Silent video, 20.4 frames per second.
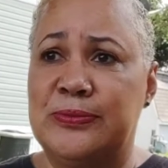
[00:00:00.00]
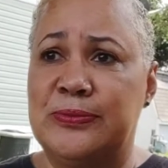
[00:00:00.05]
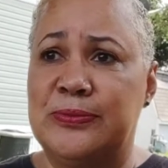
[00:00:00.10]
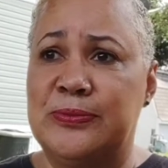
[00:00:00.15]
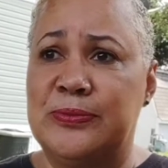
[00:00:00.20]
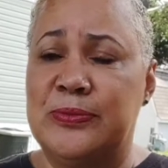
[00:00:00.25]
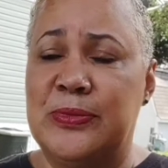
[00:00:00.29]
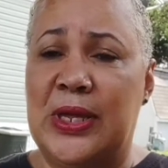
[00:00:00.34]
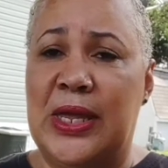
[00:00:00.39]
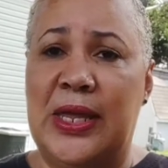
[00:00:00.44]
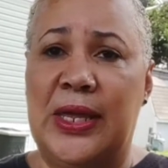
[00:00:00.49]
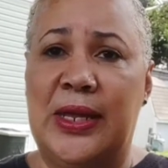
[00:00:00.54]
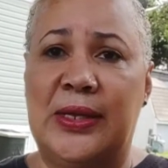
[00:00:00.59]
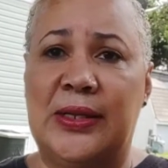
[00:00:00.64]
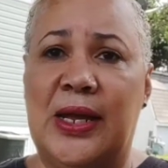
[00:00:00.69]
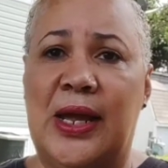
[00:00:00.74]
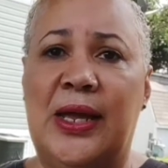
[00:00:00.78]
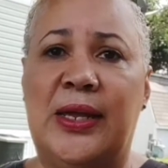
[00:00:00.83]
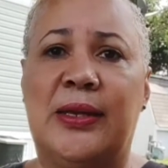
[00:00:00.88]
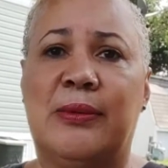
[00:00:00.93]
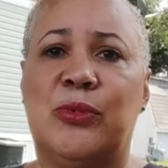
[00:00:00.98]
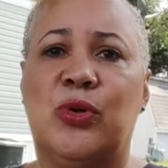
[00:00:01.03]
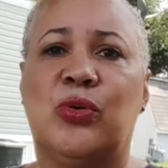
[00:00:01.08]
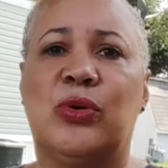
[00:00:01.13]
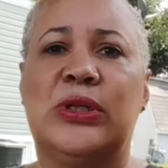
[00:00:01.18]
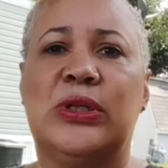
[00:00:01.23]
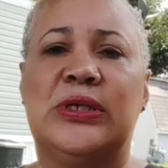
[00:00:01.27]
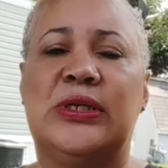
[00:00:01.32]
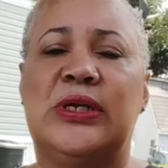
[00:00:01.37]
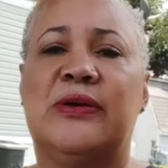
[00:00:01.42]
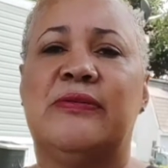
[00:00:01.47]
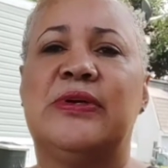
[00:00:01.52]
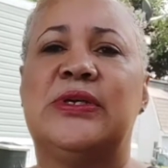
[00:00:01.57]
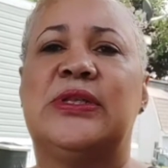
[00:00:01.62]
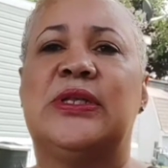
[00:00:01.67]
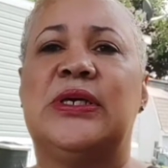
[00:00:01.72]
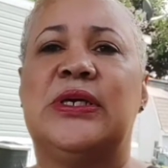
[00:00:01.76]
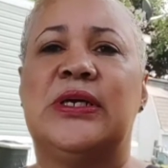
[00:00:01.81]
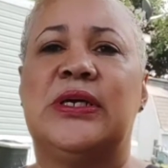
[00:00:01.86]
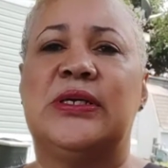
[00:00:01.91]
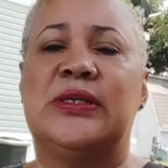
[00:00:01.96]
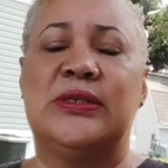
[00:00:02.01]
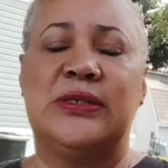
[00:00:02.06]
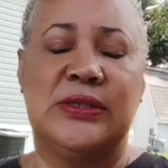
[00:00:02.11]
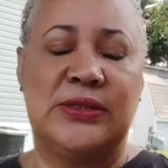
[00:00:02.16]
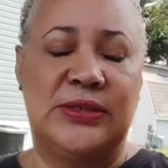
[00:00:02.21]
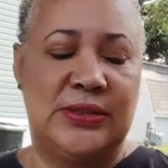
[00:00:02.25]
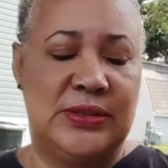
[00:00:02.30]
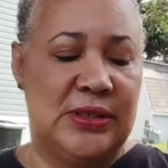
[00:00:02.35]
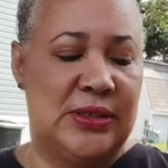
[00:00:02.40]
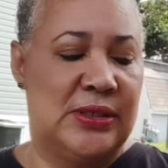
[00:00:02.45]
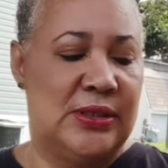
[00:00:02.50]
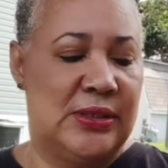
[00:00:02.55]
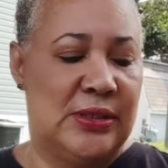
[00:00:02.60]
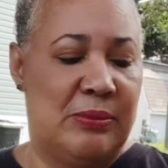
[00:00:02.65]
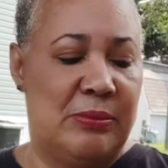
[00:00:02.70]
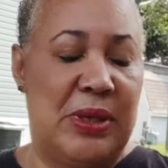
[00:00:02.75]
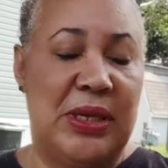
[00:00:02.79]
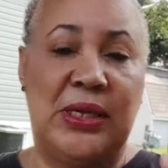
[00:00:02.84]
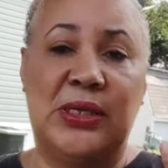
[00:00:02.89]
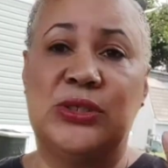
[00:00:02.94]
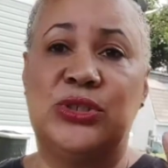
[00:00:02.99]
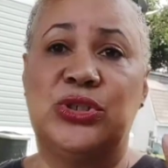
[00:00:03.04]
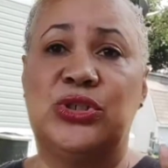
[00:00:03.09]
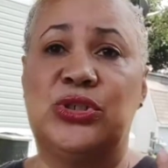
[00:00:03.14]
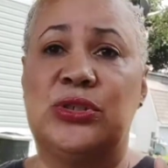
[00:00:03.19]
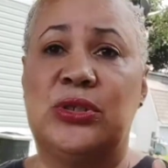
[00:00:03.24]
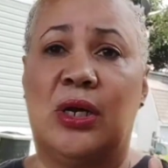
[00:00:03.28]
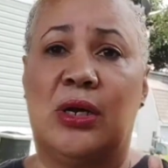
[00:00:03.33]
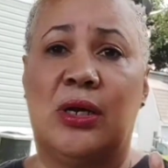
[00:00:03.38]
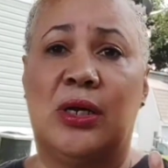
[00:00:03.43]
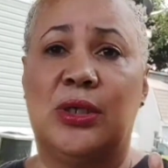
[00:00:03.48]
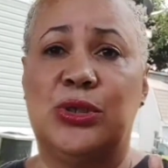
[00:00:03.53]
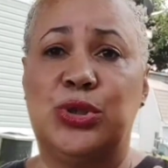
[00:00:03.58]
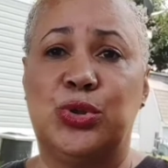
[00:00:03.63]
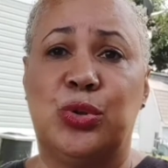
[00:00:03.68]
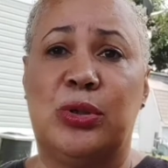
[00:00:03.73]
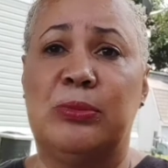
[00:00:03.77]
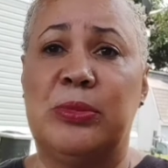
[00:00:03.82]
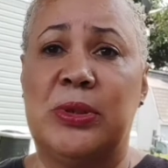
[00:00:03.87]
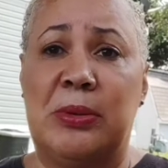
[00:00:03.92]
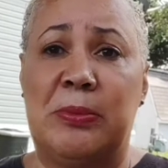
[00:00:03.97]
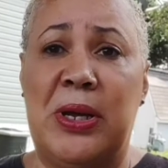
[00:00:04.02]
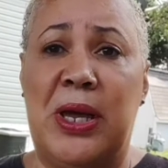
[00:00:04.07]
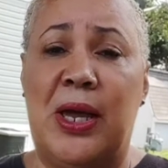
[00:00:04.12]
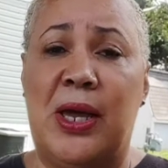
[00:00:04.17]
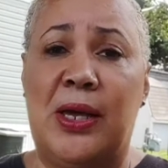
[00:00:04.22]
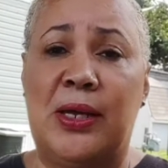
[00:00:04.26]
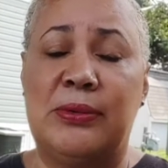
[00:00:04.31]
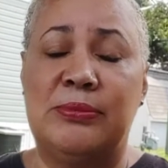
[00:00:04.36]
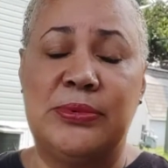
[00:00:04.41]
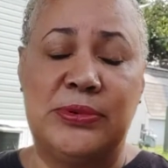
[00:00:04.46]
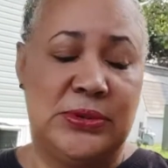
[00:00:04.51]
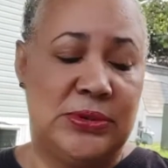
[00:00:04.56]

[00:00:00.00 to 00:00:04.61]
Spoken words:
And I am grilling everything under the sun. I'm making shrimp kebab,